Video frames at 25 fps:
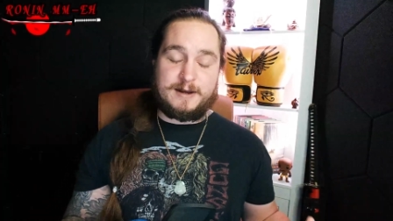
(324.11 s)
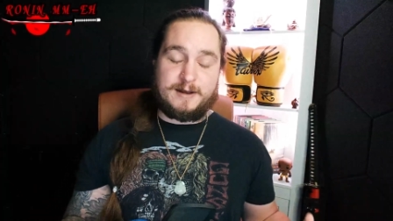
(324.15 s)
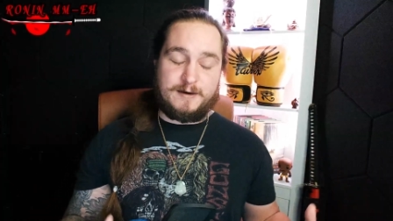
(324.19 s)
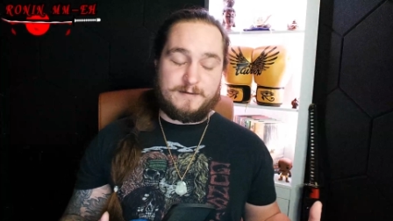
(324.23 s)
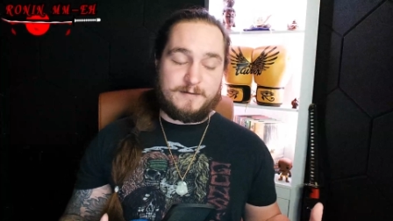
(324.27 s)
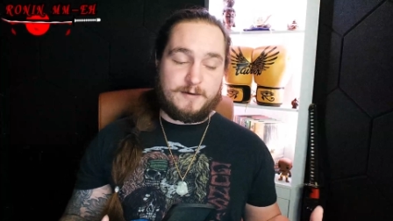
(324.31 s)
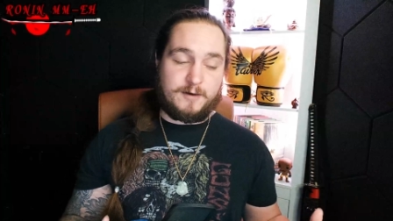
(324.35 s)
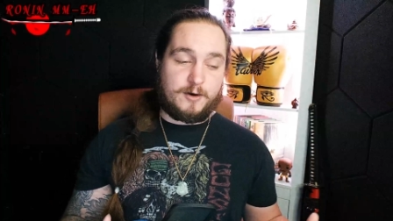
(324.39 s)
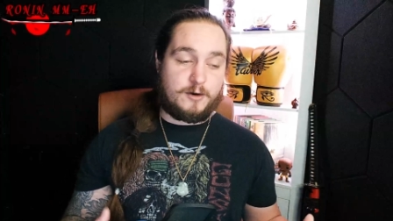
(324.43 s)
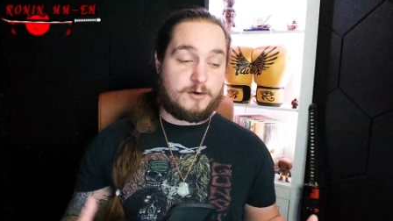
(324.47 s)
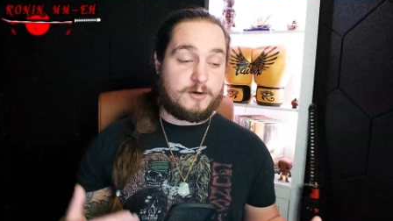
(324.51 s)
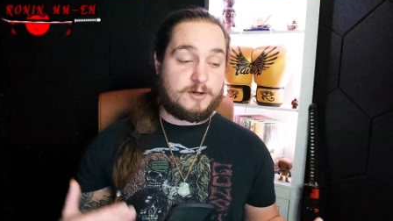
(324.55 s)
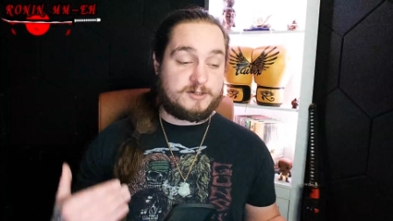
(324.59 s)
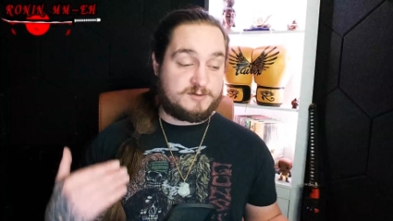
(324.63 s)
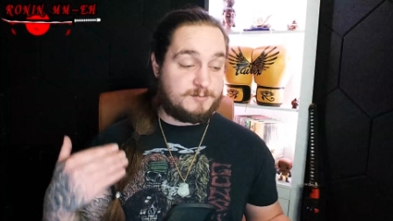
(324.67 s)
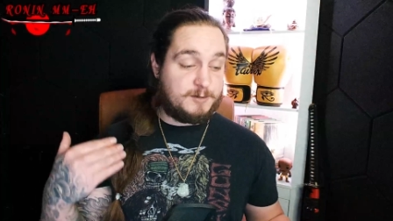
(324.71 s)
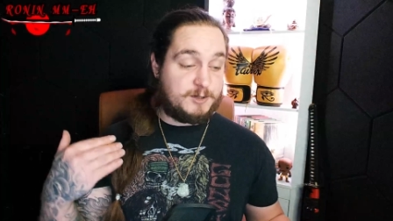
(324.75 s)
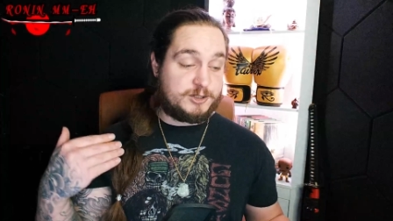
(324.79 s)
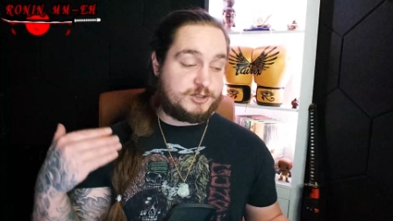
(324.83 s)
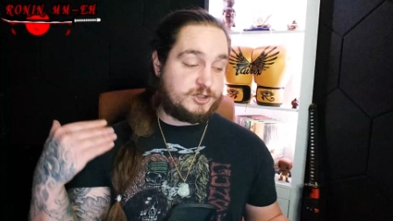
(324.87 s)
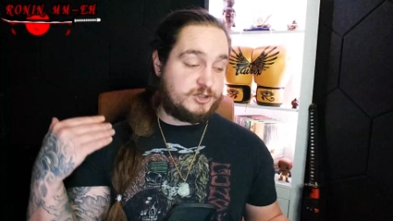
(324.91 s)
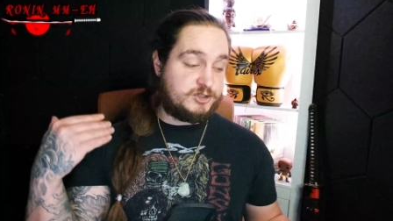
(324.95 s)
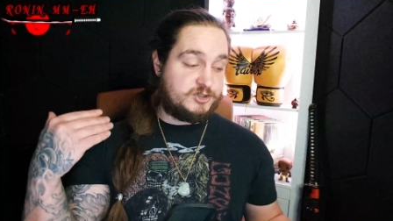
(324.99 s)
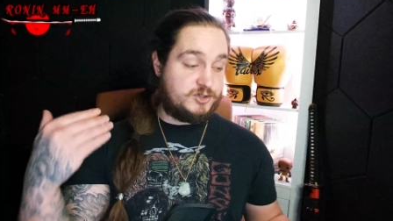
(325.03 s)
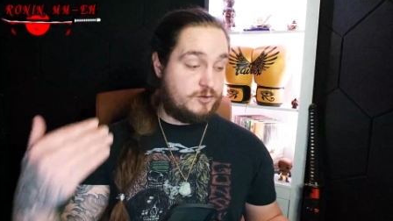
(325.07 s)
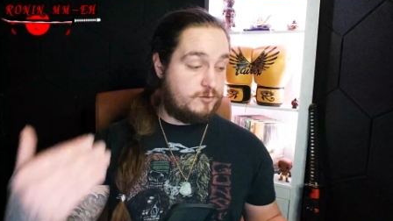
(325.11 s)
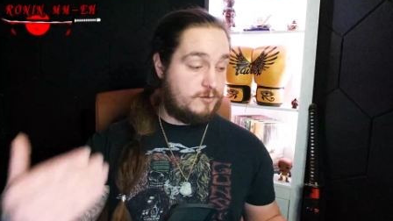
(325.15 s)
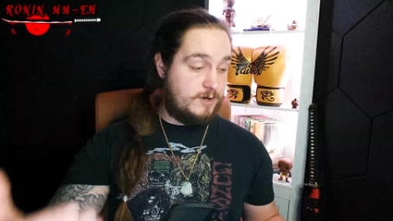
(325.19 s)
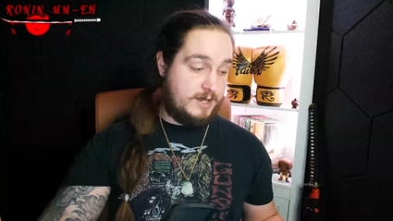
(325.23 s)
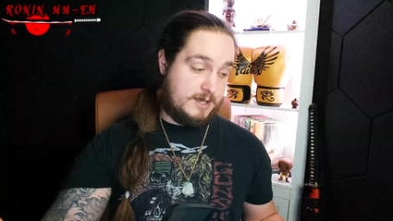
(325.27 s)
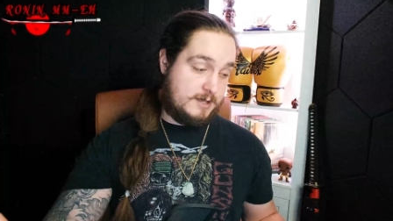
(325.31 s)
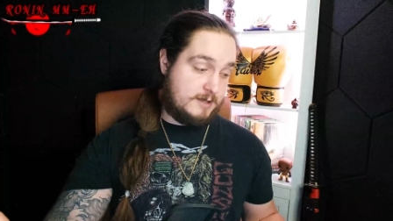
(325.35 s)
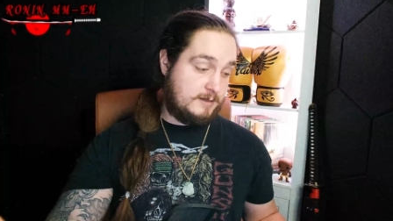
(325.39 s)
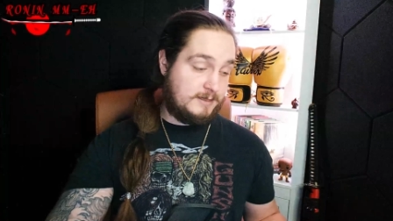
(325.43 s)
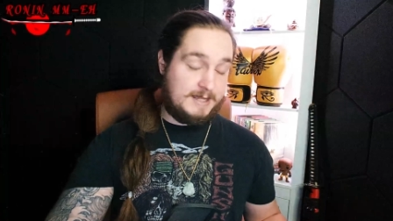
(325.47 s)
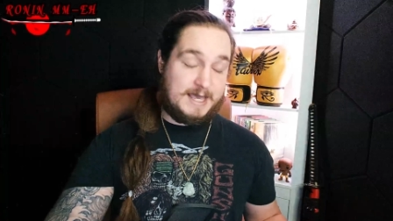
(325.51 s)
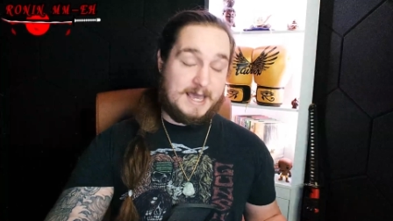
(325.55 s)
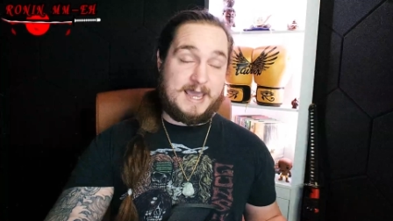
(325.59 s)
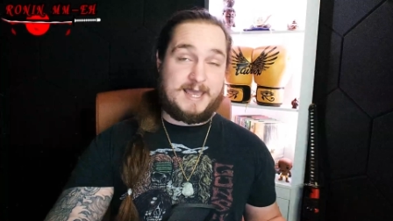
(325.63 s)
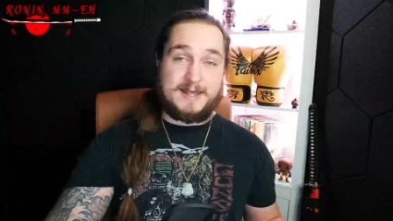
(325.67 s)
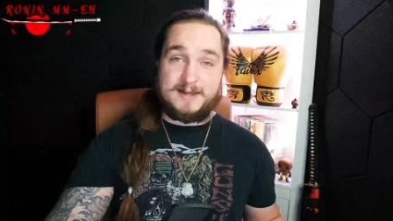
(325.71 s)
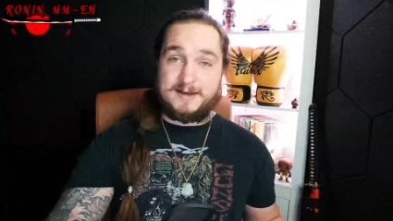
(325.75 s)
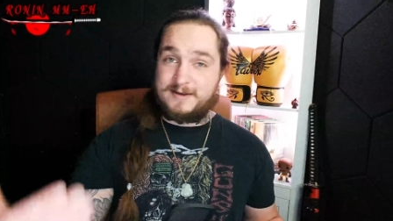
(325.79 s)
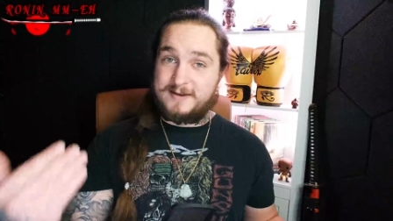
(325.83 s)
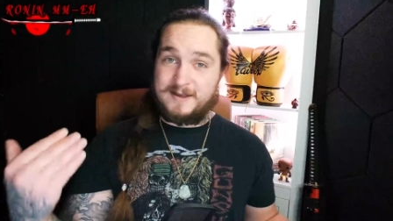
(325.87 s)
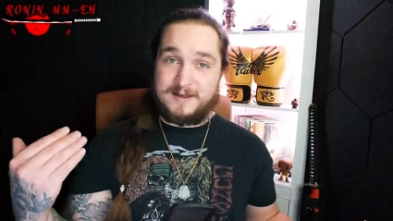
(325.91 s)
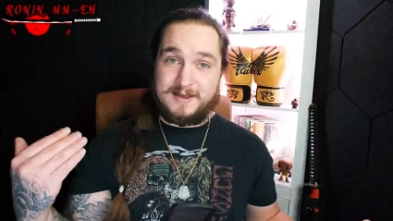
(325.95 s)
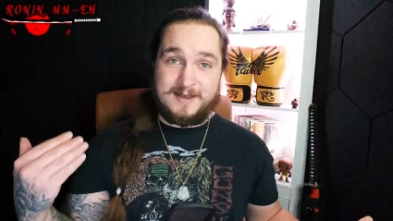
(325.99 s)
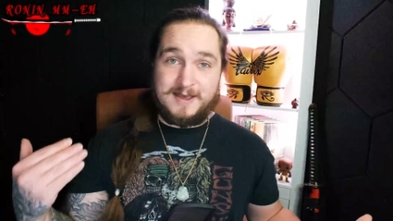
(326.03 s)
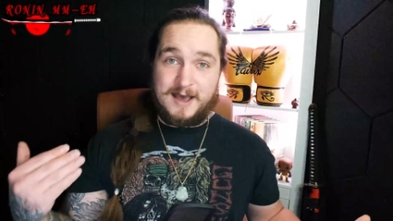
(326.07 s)
uh, or as much as you
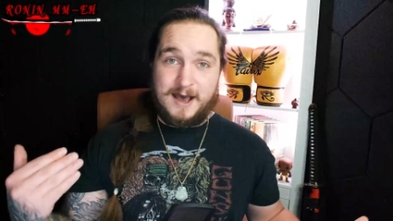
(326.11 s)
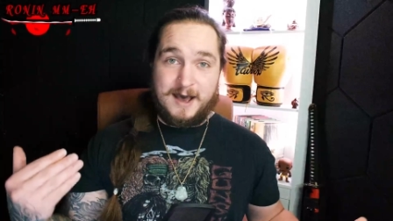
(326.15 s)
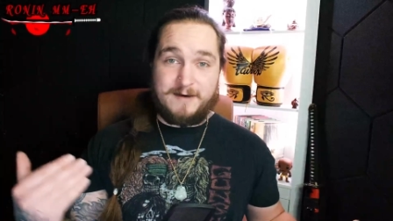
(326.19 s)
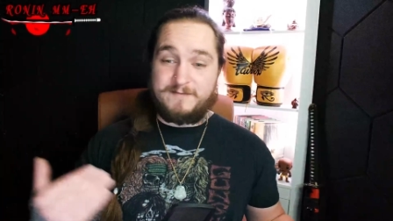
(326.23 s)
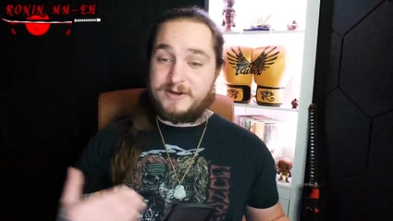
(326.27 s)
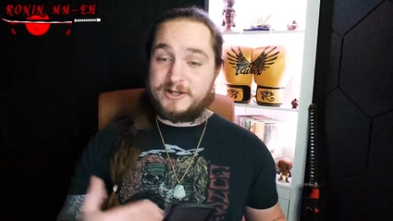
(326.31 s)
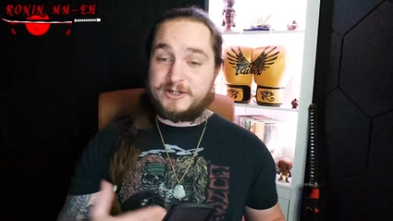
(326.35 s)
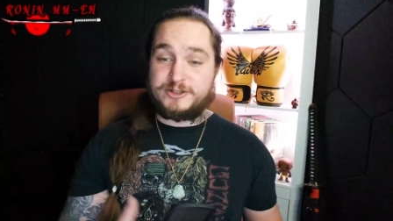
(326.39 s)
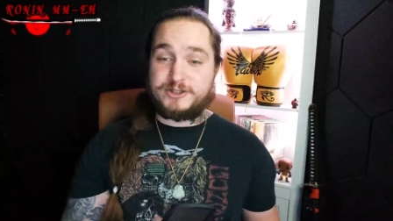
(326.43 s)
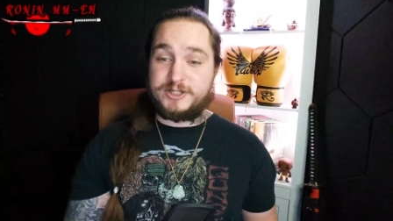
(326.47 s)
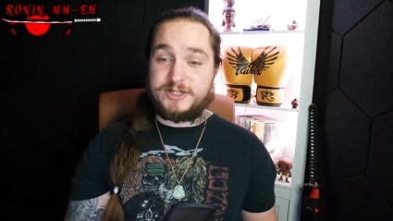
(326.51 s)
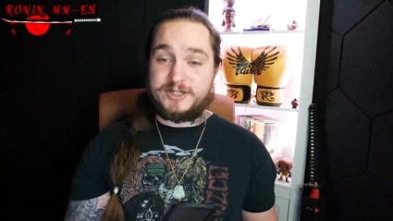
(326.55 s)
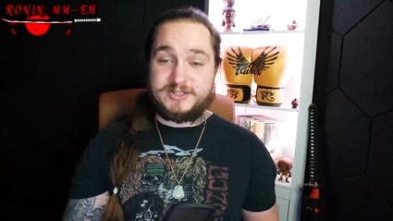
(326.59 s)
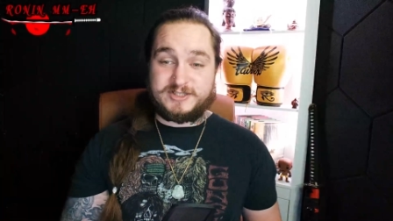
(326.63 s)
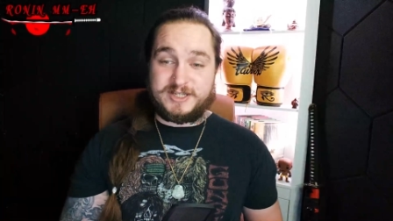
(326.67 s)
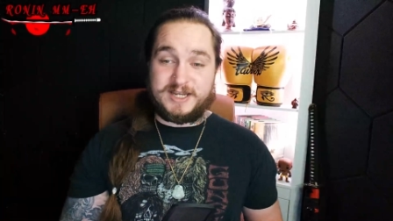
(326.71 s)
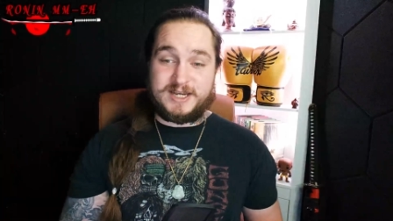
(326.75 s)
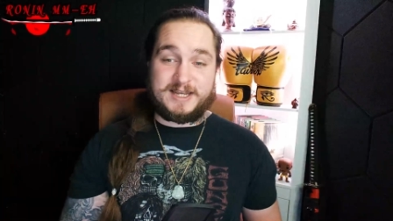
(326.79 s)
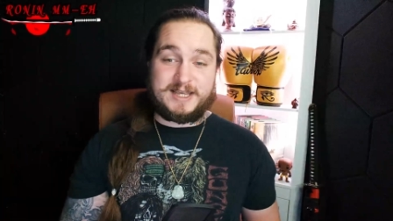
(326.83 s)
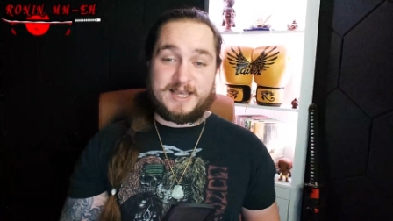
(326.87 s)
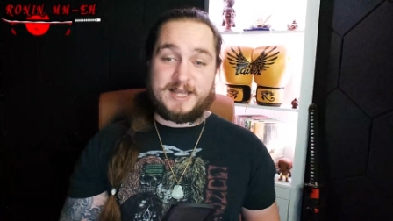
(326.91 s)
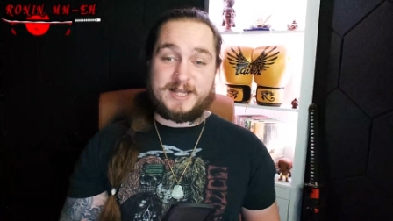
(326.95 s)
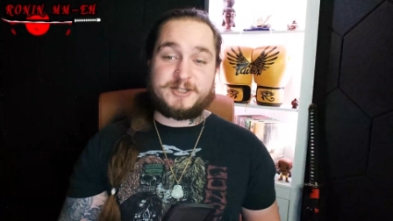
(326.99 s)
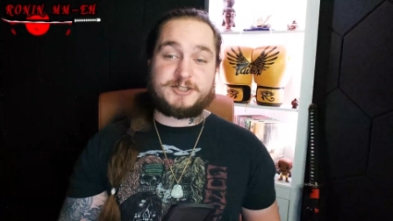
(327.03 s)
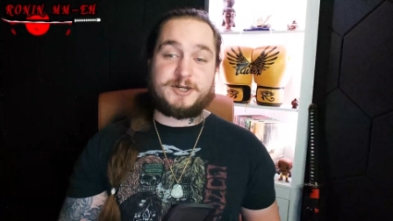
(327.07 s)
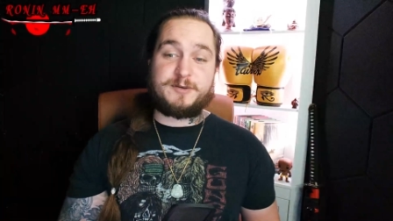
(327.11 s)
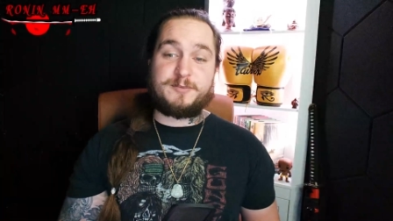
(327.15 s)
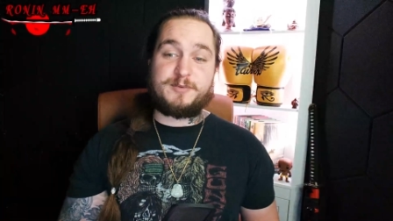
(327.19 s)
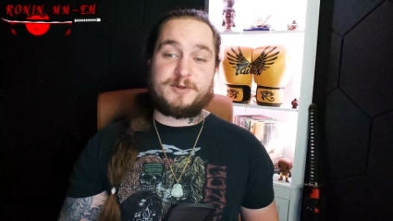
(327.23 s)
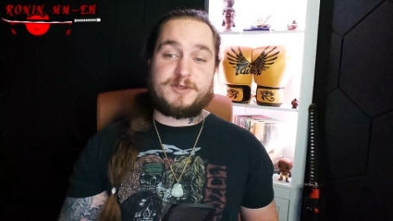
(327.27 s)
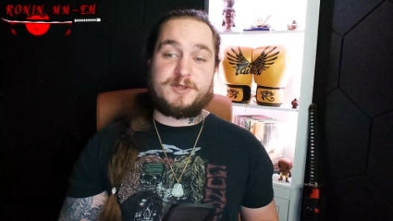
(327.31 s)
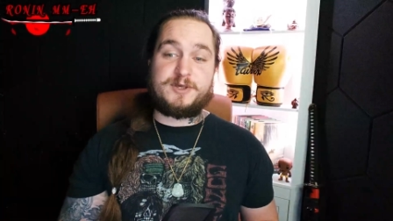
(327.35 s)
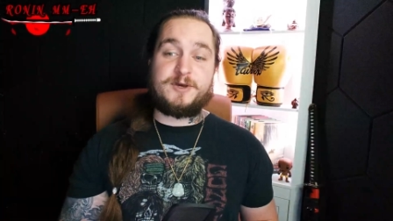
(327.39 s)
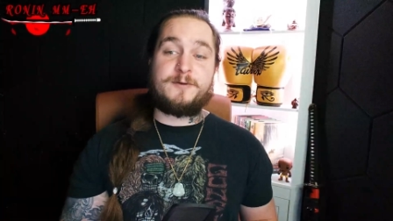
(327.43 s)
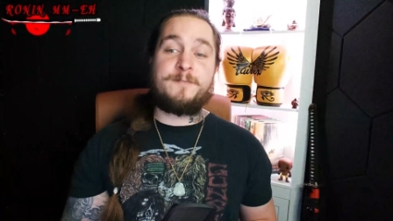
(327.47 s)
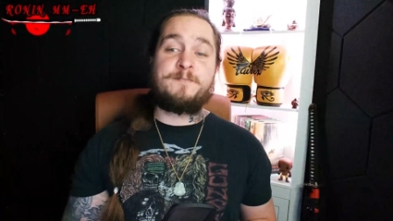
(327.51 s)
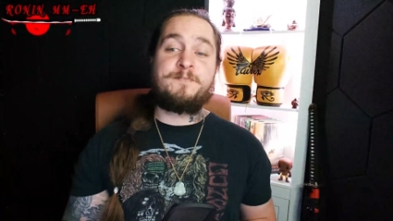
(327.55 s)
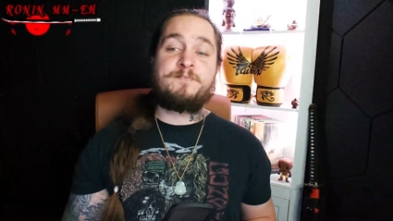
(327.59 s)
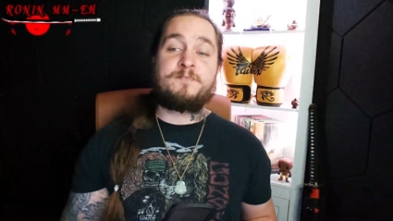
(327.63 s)
land, eventually it's going to catch up with you.